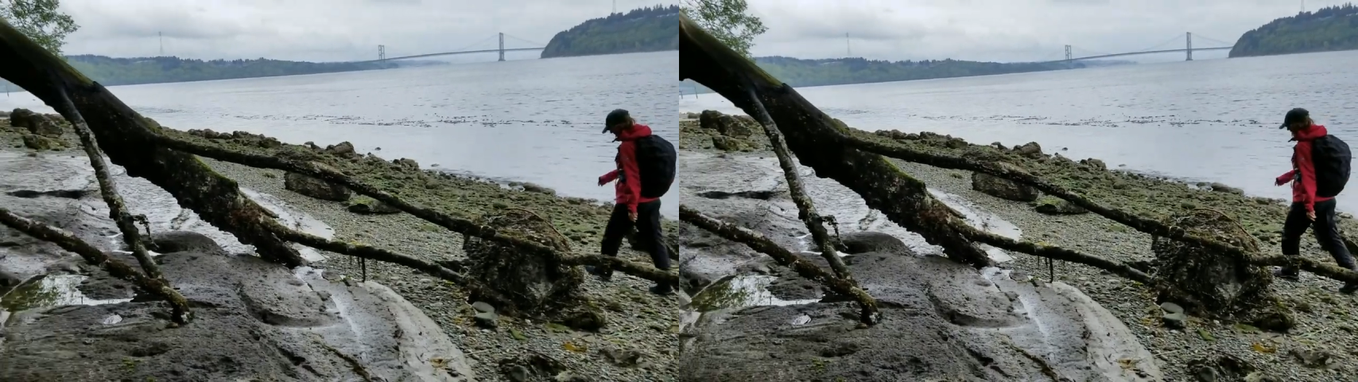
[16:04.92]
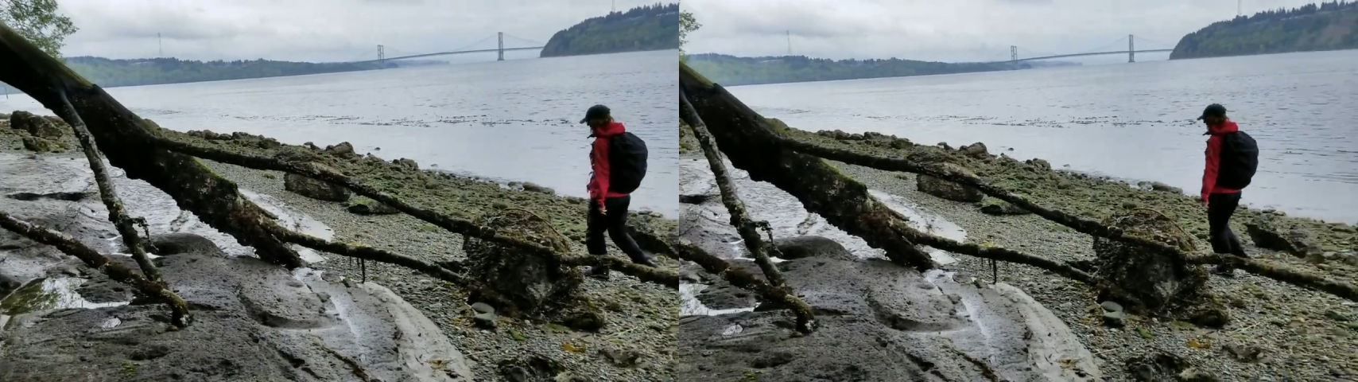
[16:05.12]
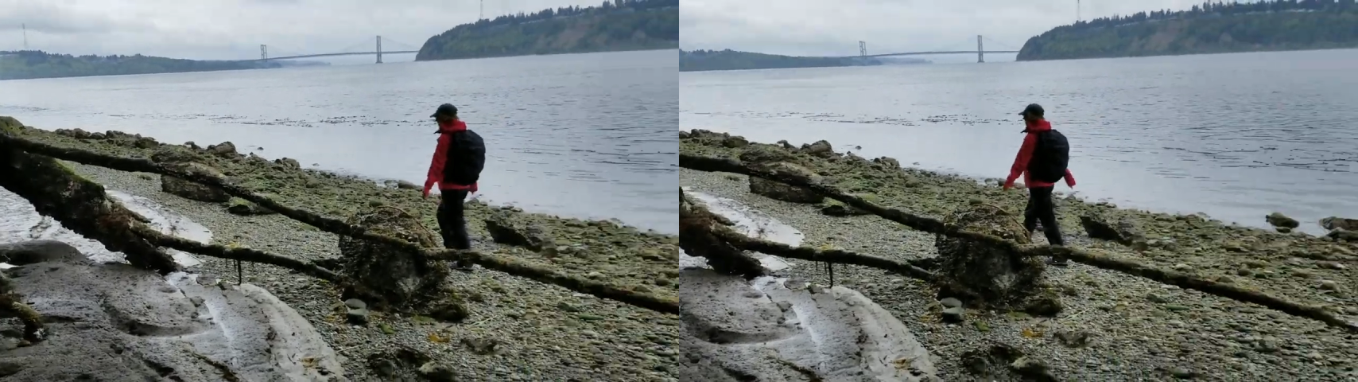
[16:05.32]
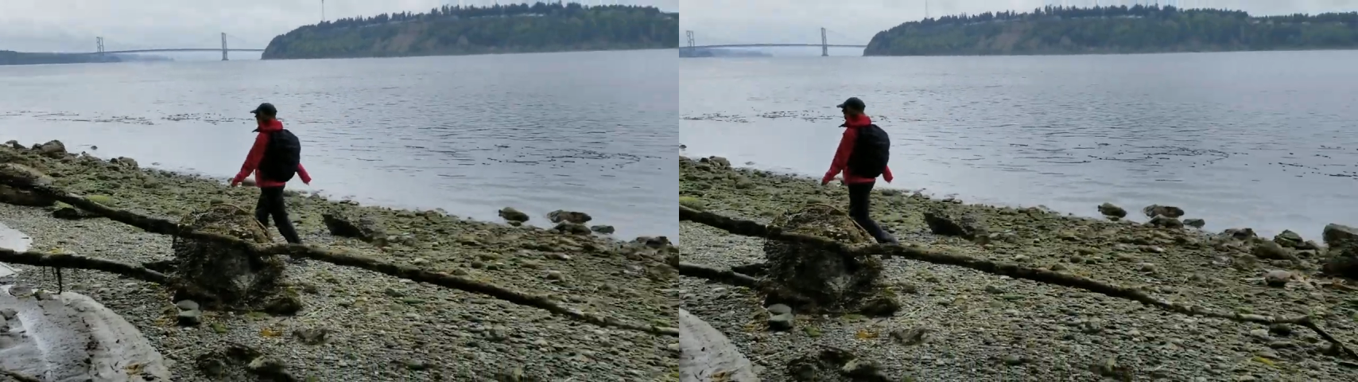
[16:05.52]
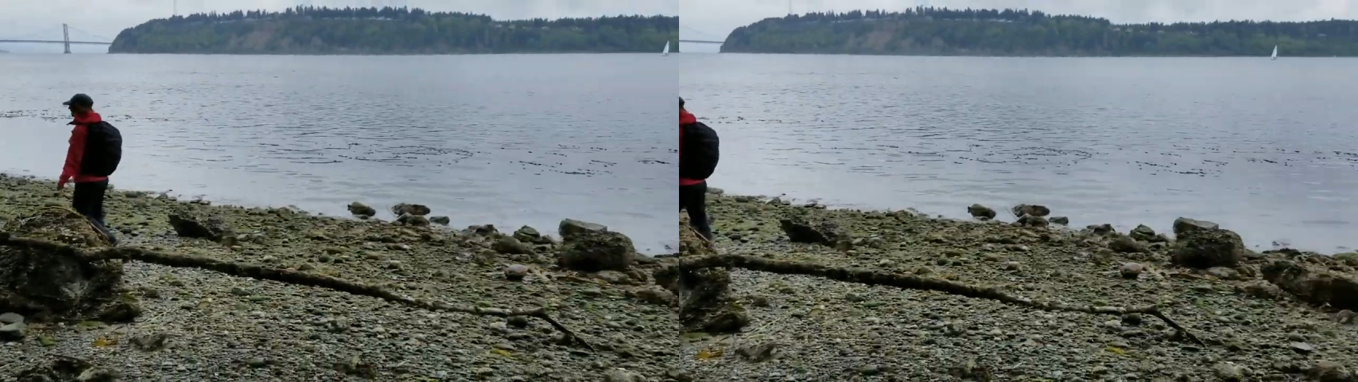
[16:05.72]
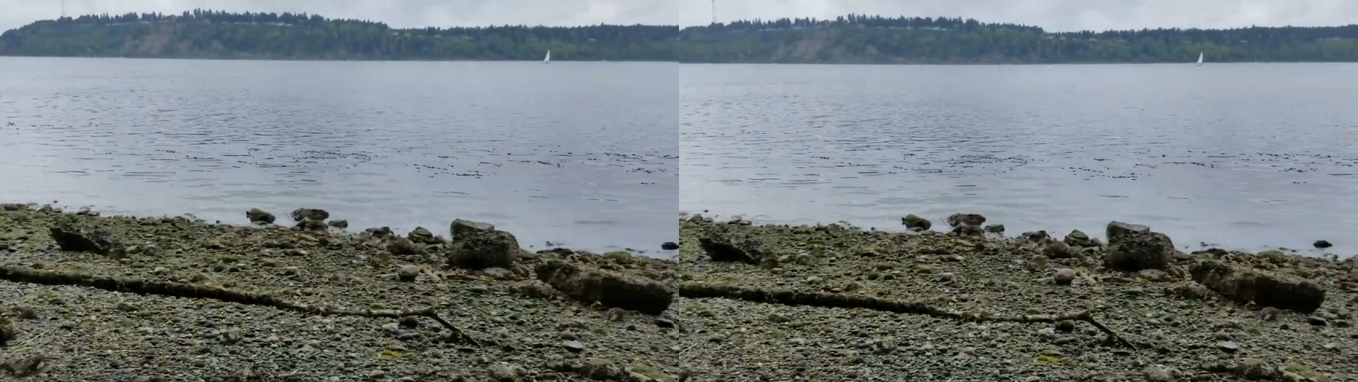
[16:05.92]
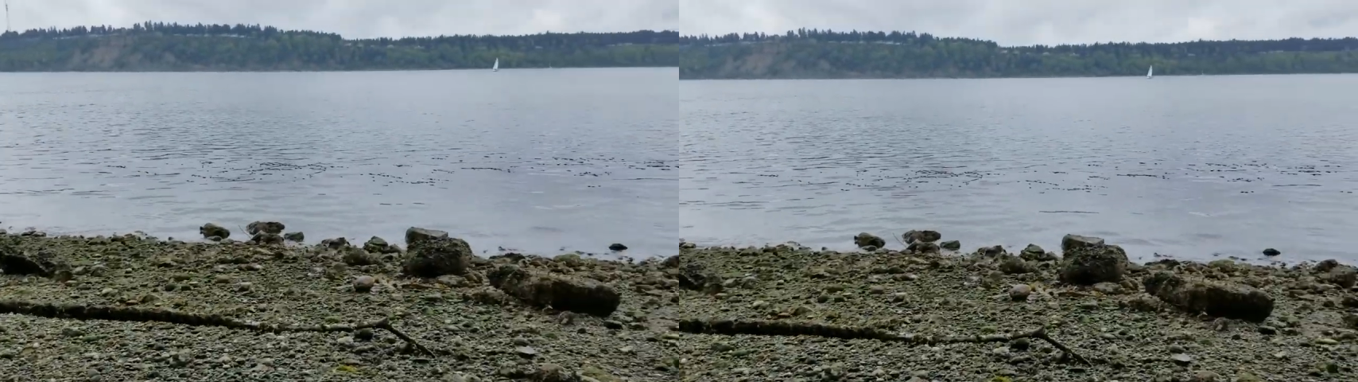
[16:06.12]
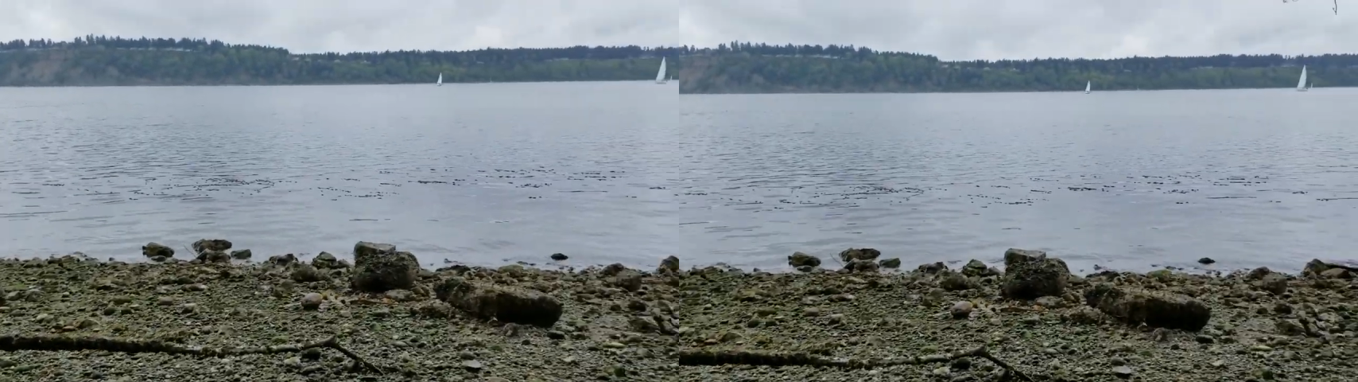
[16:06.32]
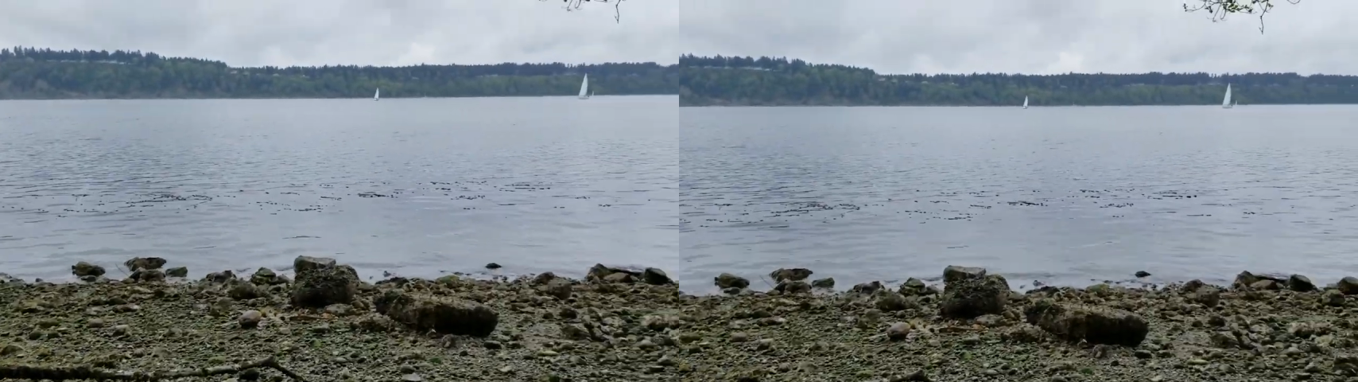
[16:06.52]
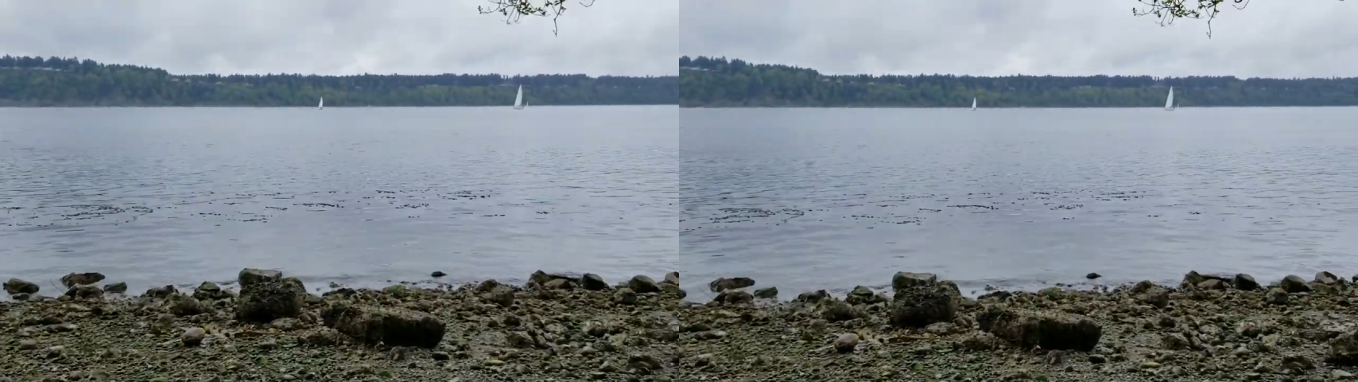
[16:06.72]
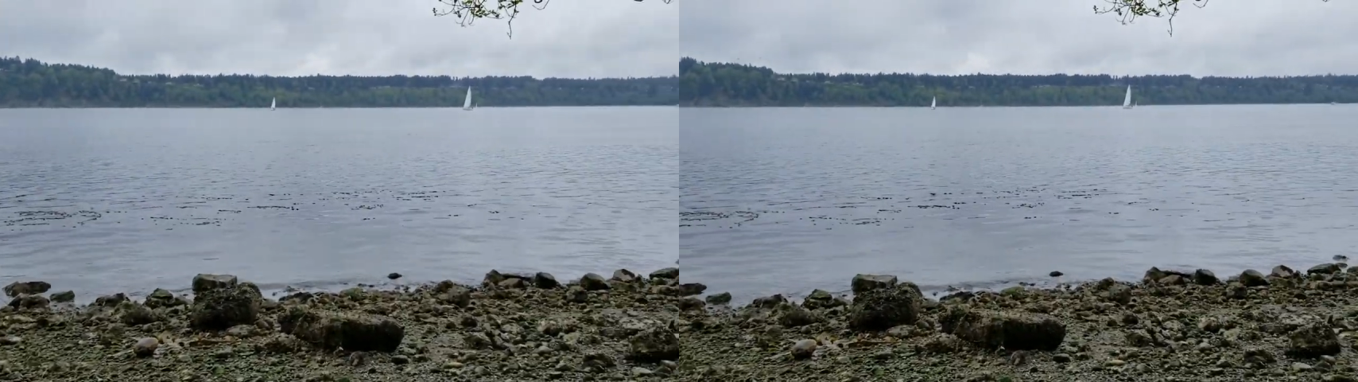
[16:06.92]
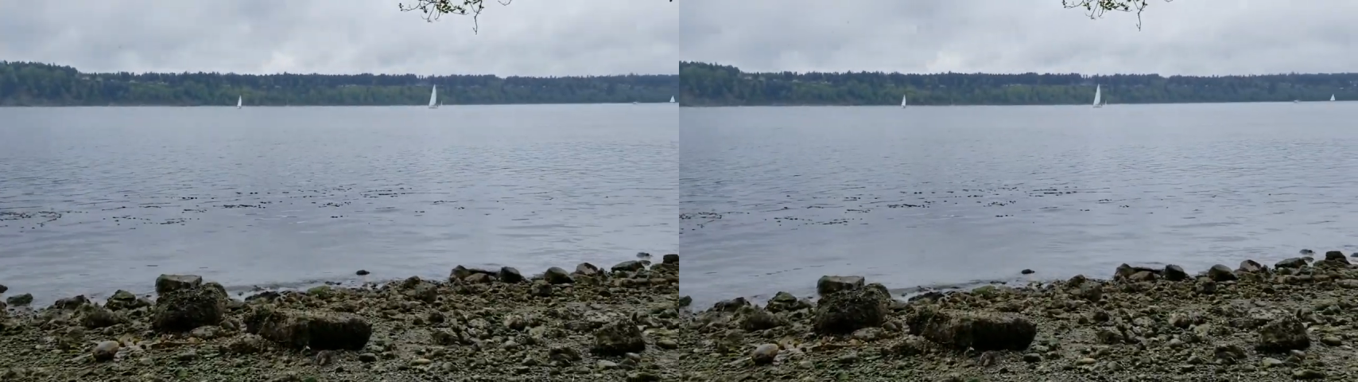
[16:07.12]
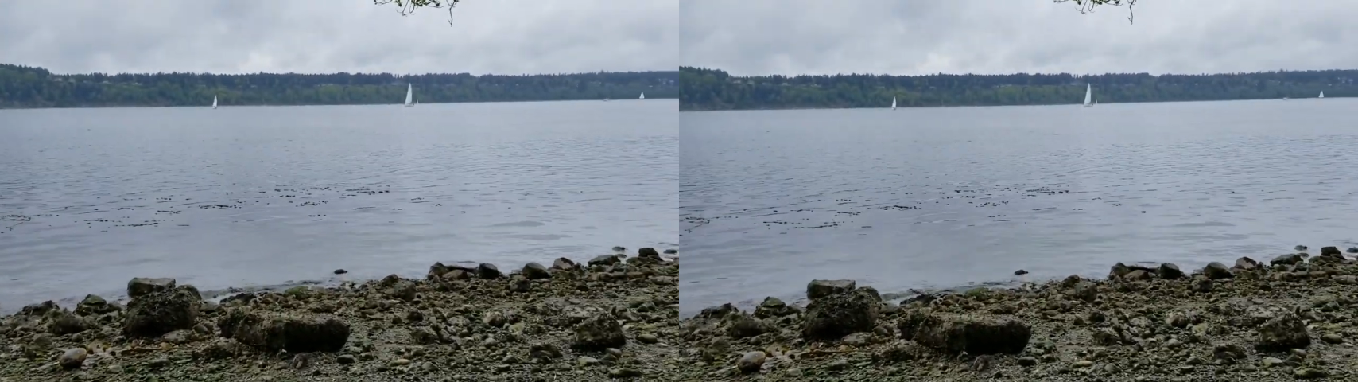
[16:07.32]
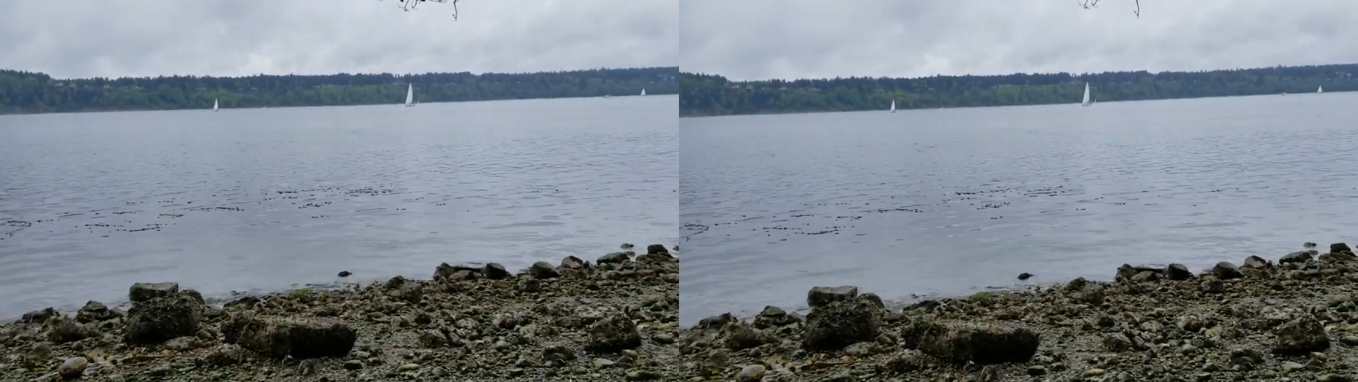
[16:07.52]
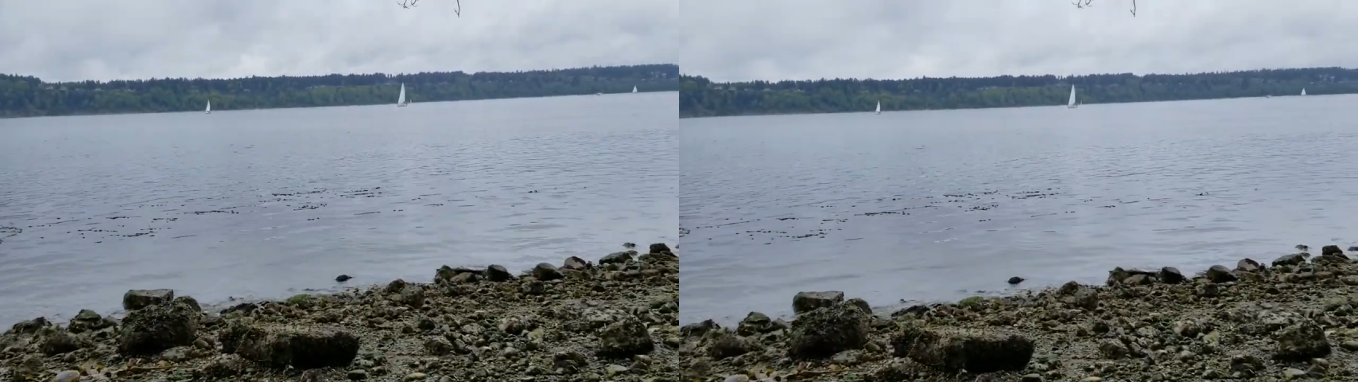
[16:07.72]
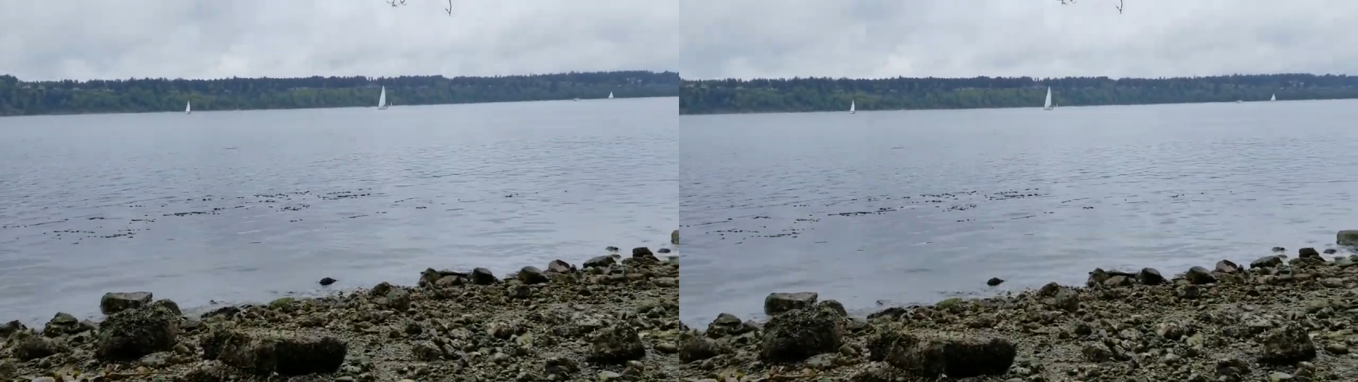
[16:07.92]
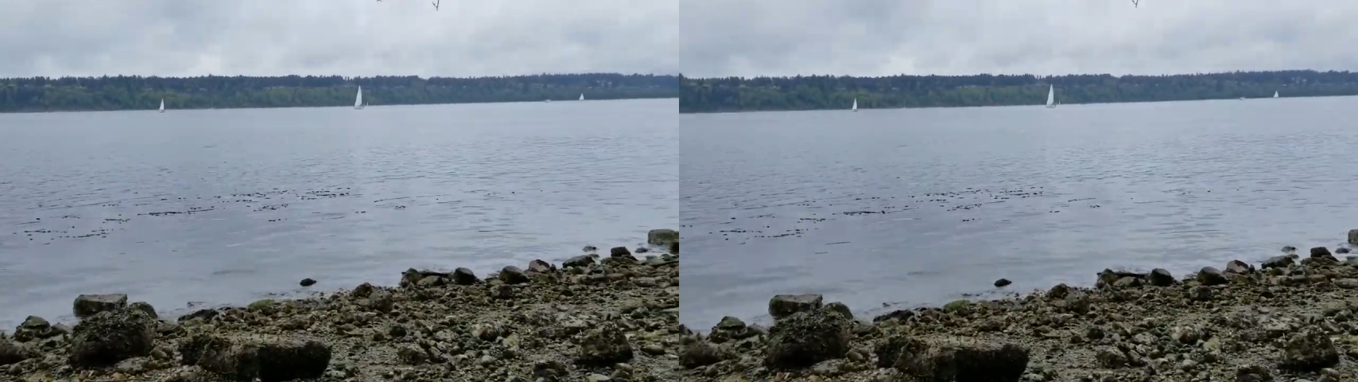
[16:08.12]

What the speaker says: [unreadable: no face in view]